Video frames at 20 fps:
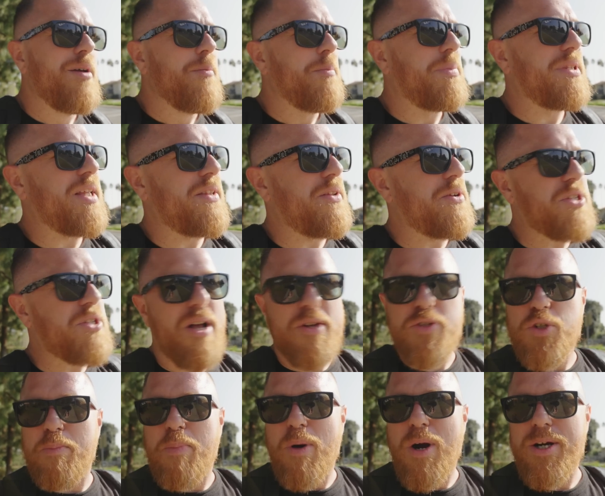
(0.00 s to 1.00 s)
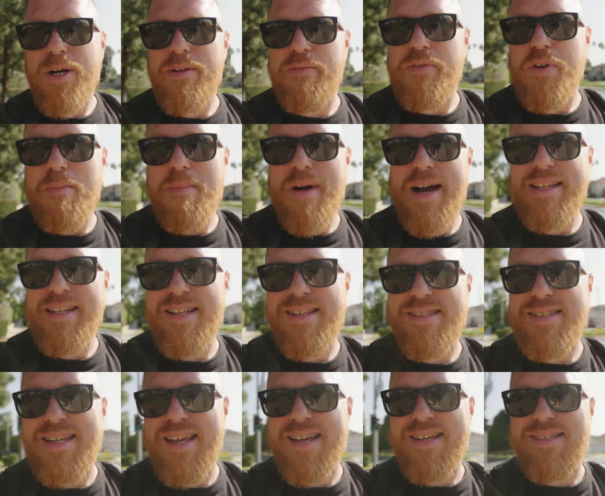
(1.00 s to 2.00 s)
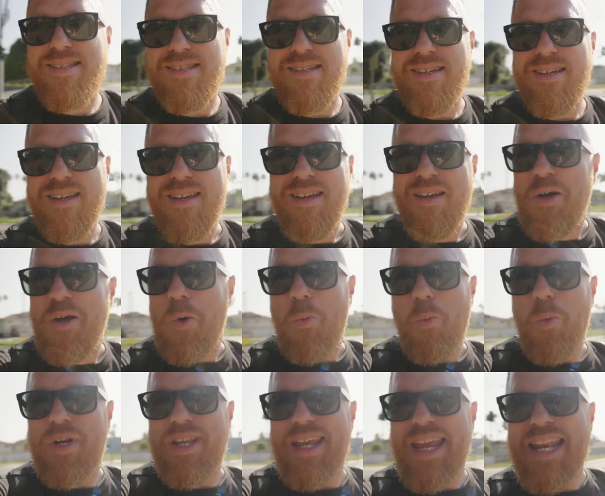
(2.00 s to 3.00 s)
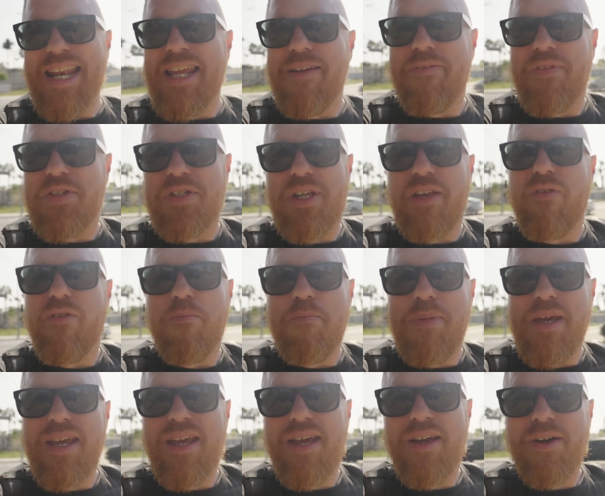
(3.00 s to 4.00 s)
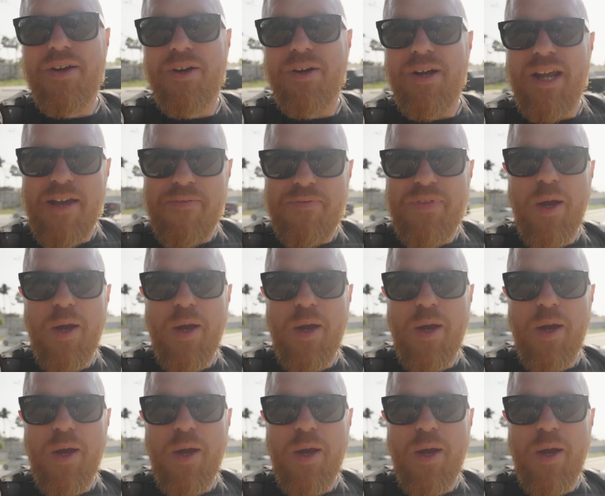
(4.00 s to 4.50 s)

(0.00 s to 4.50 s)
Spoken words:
But then there's also part of your mind that says, would any of this even be here if